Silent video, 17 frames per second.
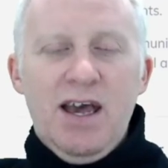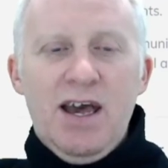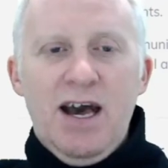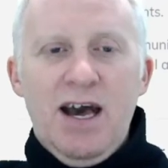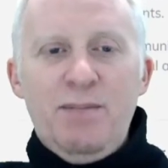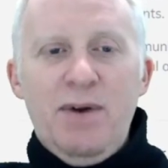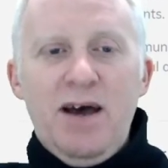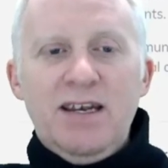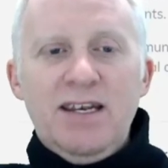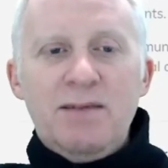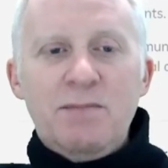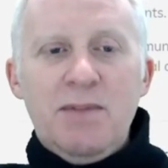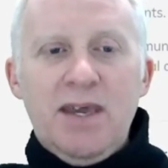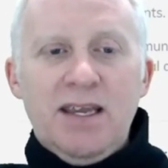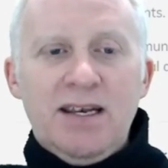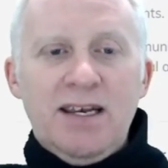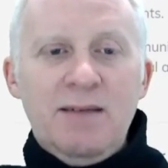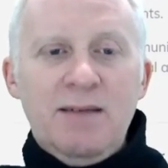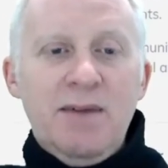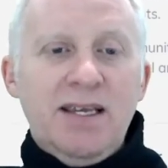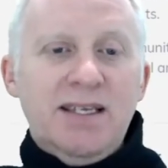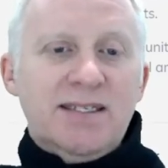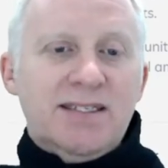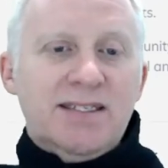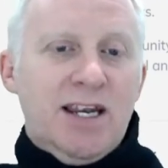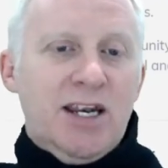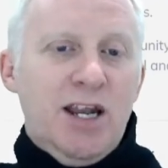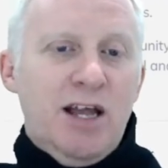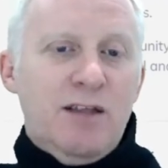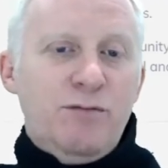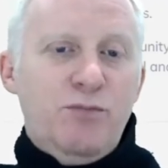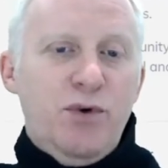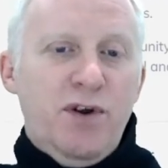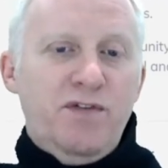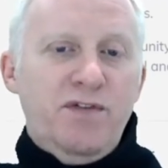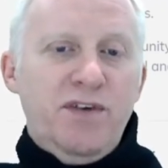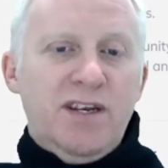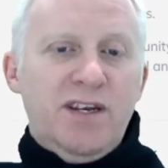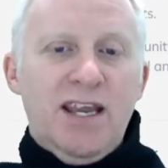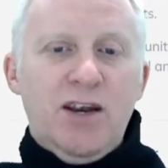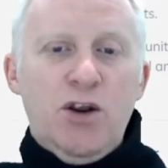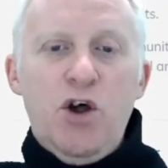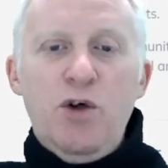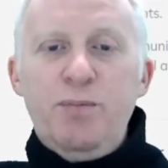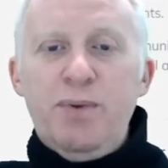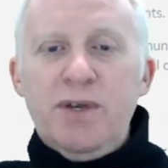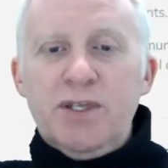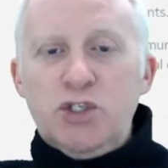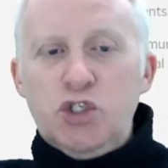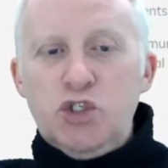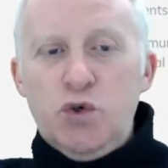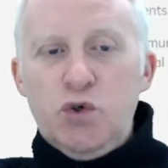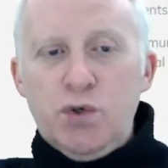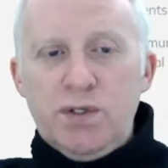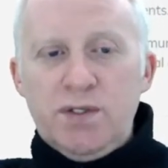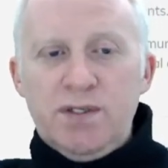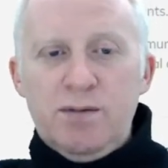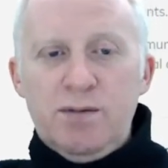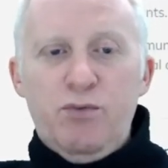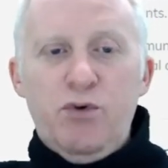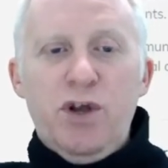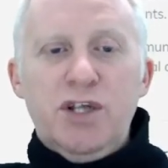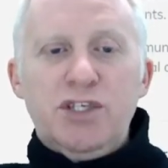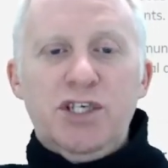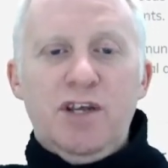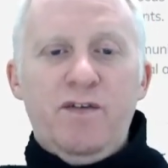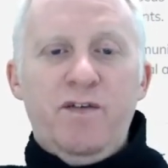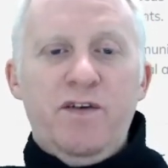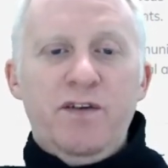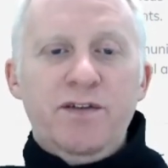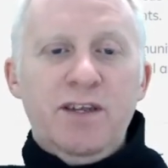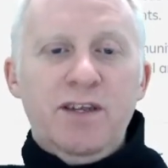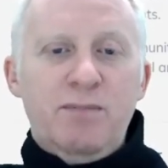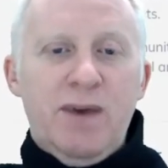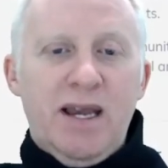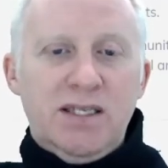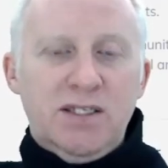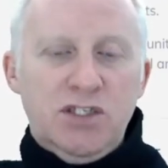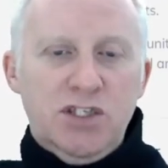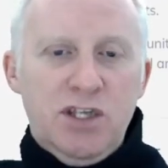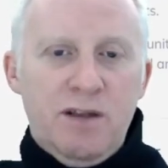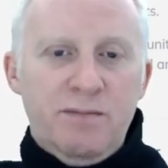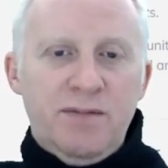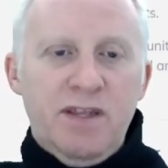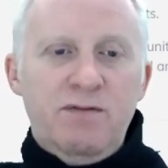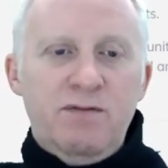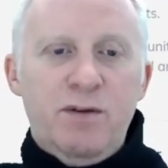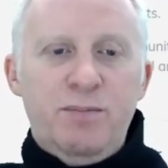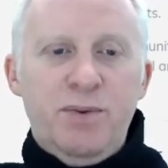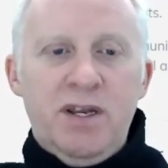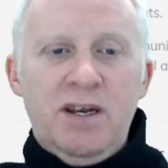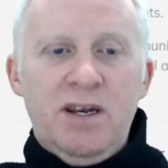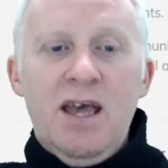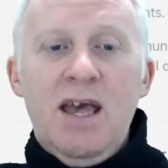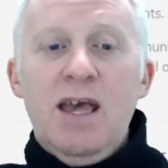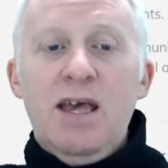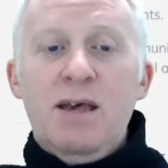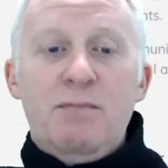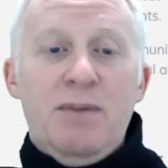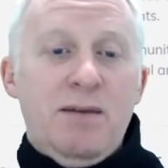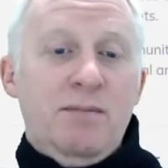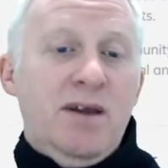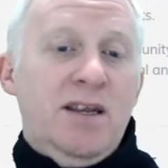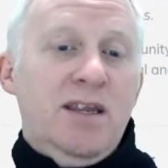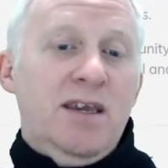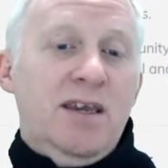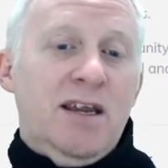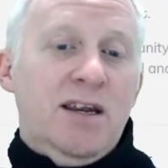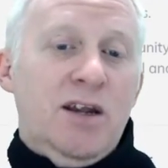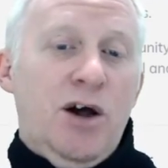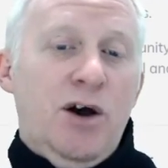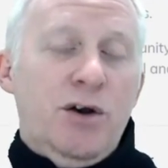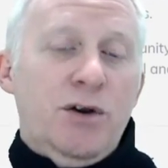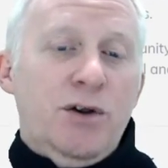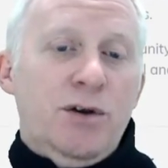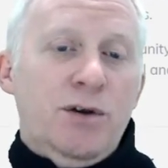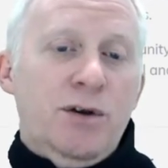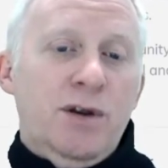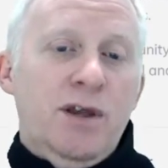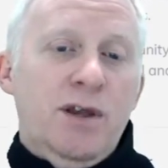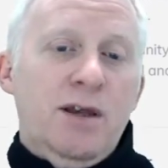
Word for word: About Nimiq. Nimiq is a non-profit and open source project funded by some, developing by money and other